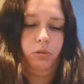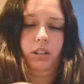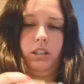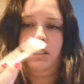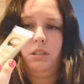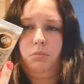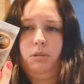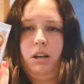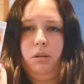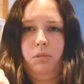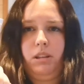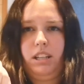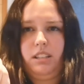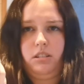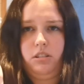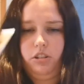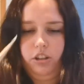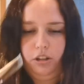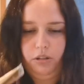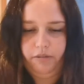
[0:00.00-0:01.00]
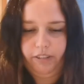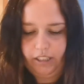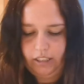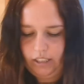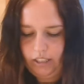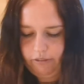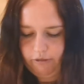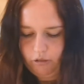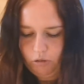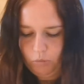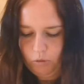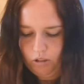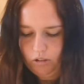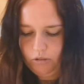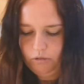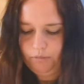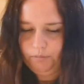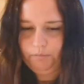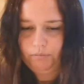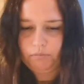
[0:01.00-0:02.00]
one as well, but that's not new. I've had that for a
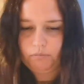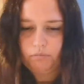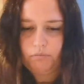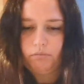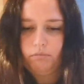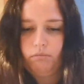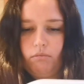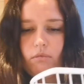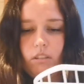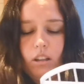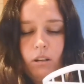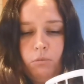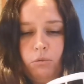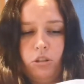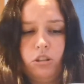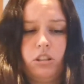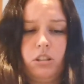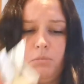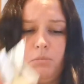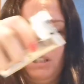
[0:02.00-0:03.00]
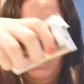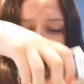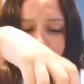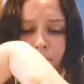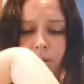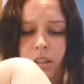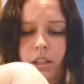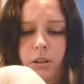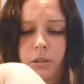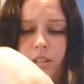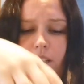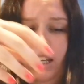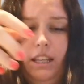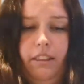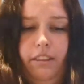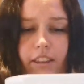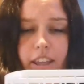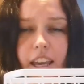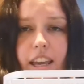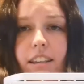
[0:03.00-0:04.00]
while. I'm just going to be keeping those
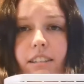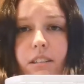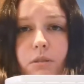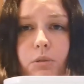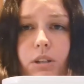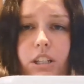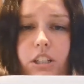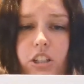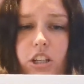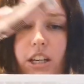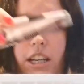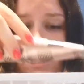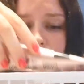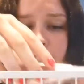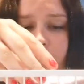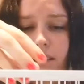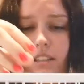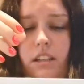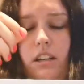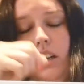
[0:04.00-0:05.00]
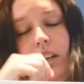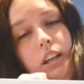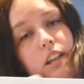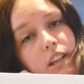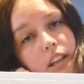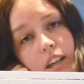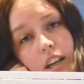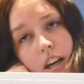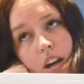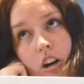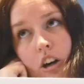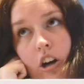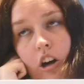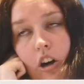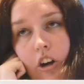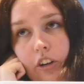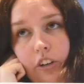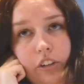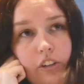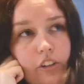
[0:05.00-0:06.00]
in this, which is
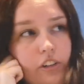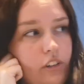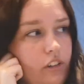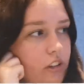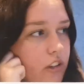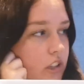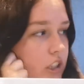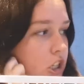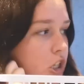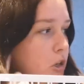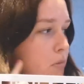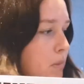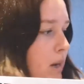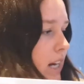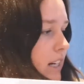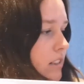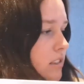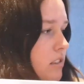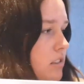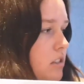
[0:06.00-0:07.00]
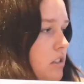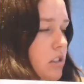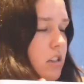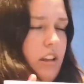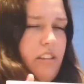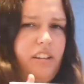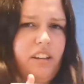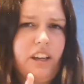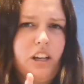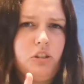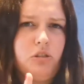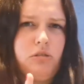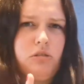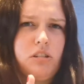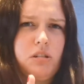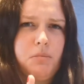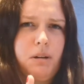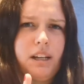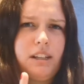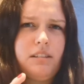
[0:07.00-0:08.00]
on command, I think they're called
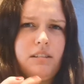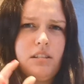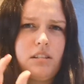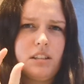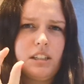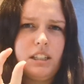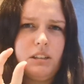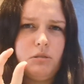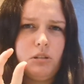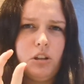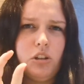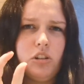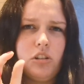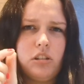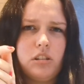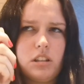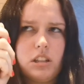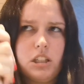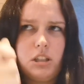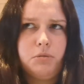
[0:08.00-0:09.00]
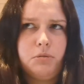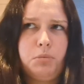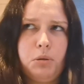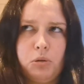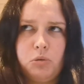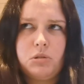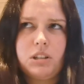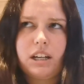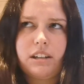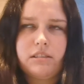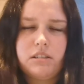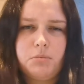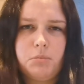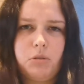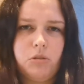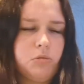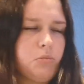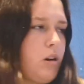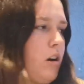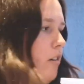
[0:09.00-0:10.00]
command, the little hooks that you pull down to
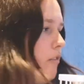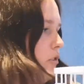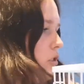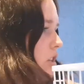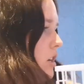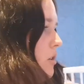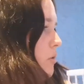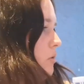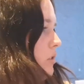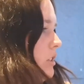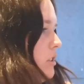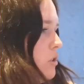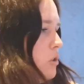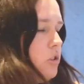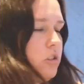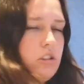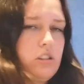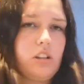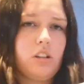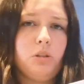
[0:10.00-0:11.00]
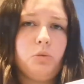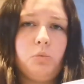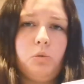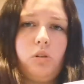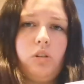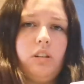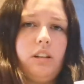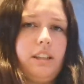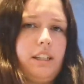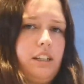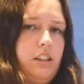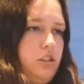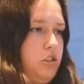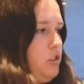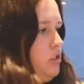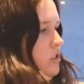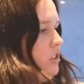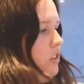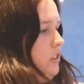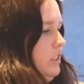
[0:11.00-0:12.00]
pull them off. So there's hooks on the wall and then I
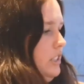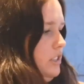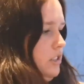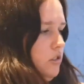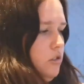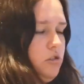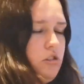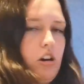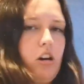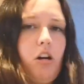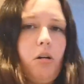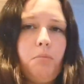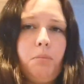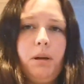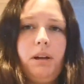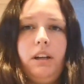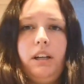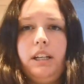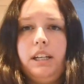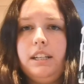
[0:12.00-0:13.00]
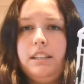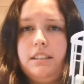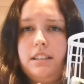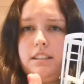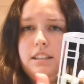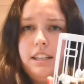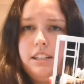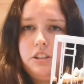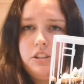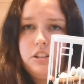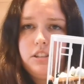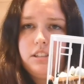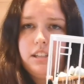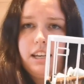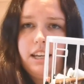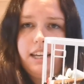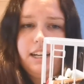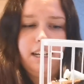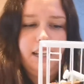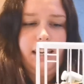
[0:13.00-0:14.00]
just slot these on top. So then they just
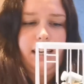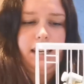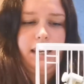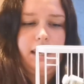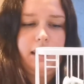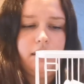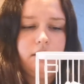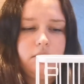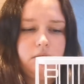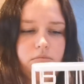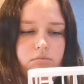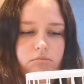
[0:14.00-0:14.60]
sit in here